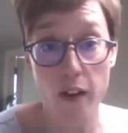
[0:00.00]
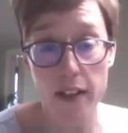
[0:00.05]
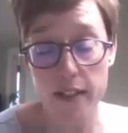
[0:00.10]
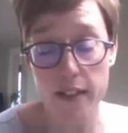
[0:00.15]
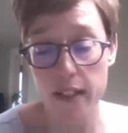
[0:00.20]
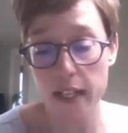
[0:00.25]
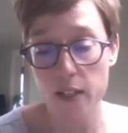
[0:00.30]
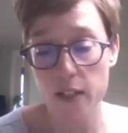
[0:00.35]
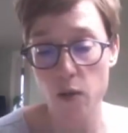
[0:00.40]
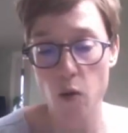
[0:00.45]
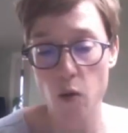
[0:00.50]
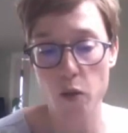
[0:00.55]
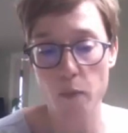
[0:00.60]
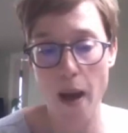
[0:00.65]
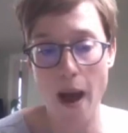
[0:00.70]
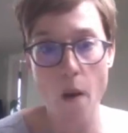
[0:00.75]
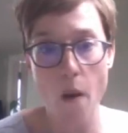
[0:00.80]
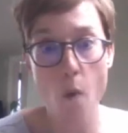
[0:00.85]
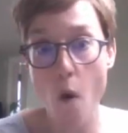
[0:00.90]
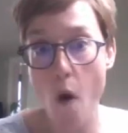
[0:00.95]
and he talked
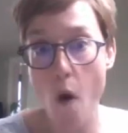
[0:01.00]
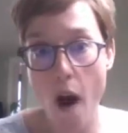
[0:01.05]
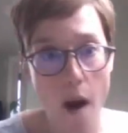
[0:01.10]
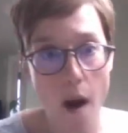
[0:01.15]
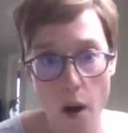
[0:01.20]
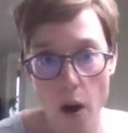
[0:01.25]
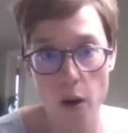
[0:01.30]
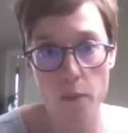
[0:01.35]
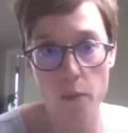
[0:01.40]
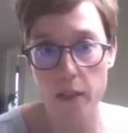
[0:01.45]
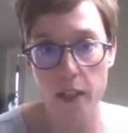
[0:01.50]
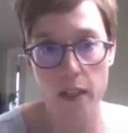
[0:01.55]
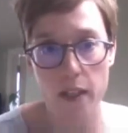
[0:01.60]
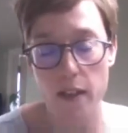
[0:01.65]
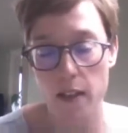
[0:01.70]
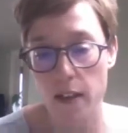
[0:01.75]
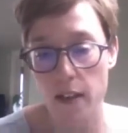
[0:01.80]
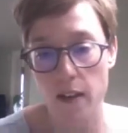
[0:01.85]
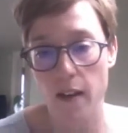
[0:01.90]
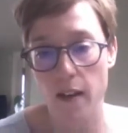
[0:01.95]
about what our home's going
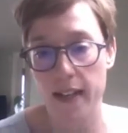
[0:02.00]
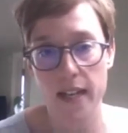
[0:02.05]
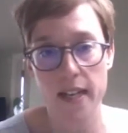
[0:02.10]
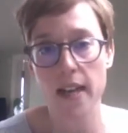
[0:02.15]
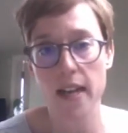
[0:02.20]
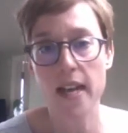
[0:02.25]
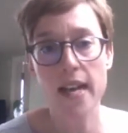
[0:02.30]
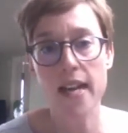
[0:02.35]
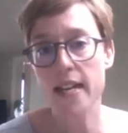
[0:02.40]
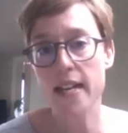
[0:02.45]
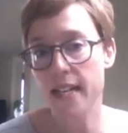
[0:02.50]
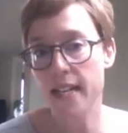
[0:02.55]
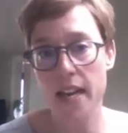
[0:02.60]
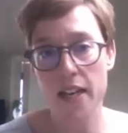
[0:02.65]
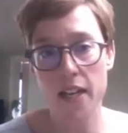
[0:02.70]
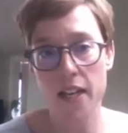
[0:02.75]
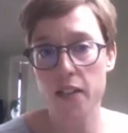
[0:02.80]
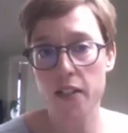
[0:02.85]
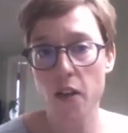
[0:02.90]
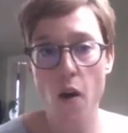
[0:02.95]
to look like in 10
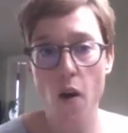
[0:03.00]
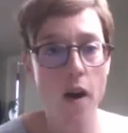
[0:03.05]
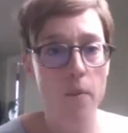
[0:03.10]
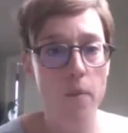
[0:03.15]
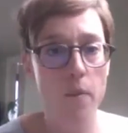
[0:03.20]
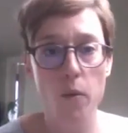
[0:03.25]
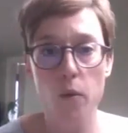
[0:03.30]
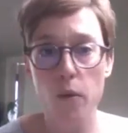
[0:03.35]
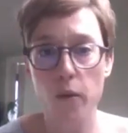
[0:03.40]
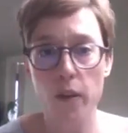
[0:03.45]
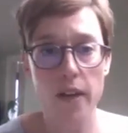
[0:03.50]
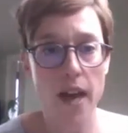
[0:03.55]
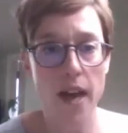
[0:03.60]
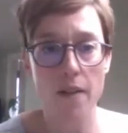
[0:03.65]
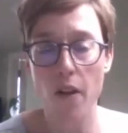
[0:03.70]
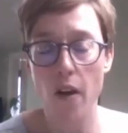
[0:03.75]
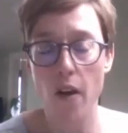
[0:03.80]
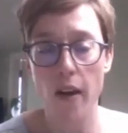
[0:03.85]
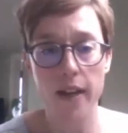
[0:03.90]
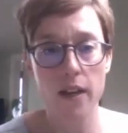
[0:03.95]
years time. We're all going to have
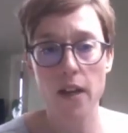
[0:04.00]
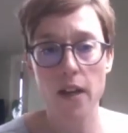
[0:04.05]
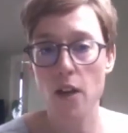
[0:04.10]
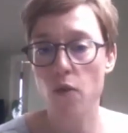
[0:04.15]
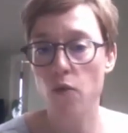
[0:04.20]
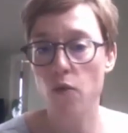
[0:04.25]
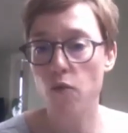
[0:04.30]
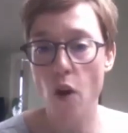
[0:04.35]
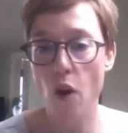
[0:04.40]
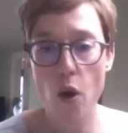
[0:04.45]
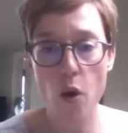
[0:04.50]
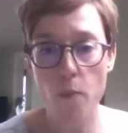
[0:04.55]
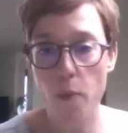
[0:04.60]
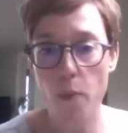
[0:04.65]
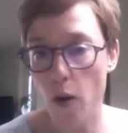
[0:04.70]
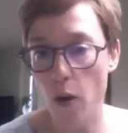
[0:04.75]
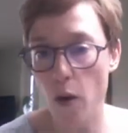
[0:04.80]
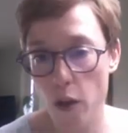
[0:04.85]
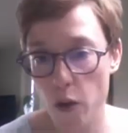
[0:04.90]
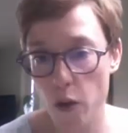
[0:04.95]
like
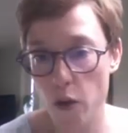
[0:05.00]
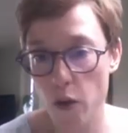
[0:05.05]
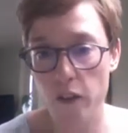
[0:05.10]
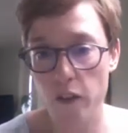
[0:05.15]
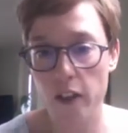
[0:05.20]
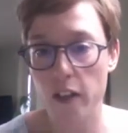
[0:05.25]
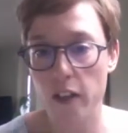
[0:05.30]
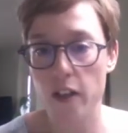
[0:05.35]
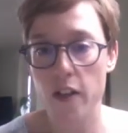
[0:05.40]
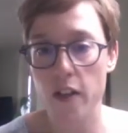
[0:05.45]
robot hoovers